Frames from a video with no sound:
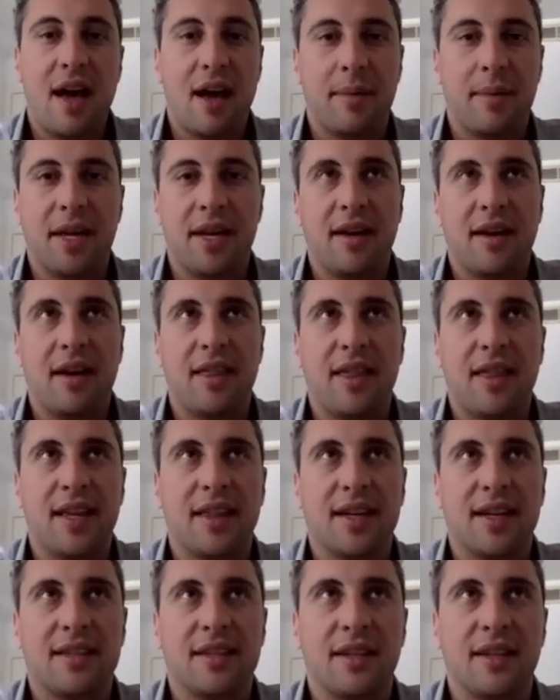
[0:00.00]
I mean, I think
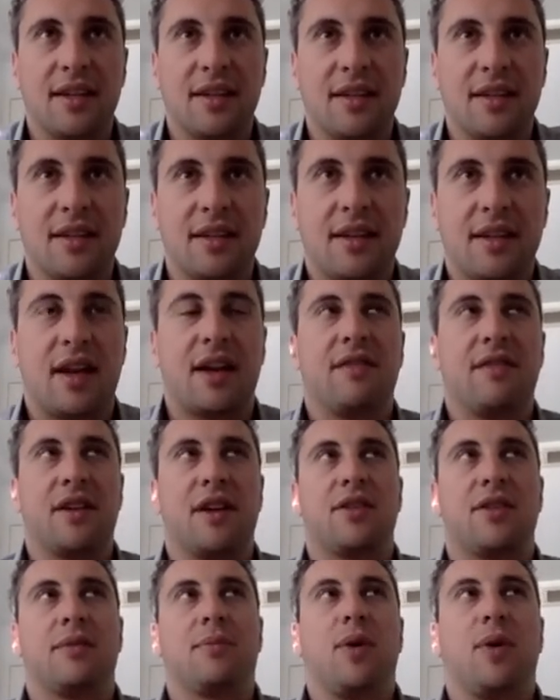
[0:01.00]
that's a kind of
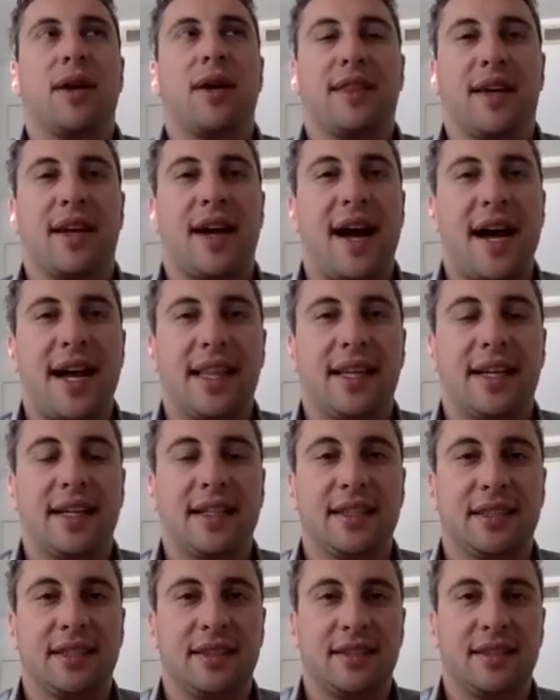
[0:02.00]
another point that
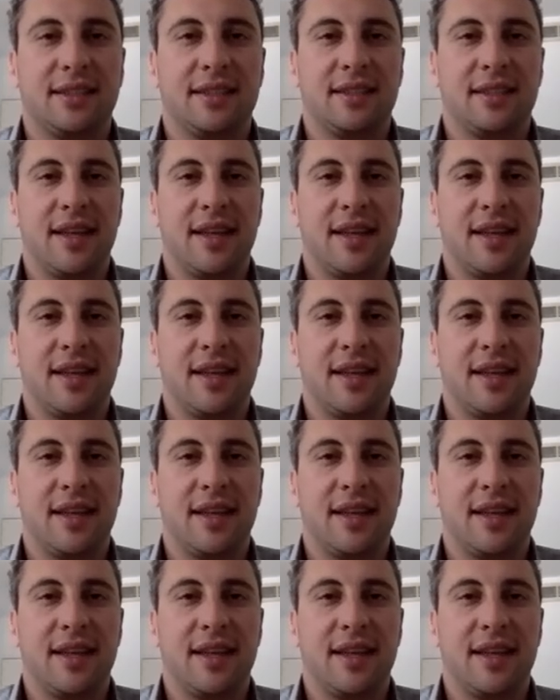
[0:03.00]
highlights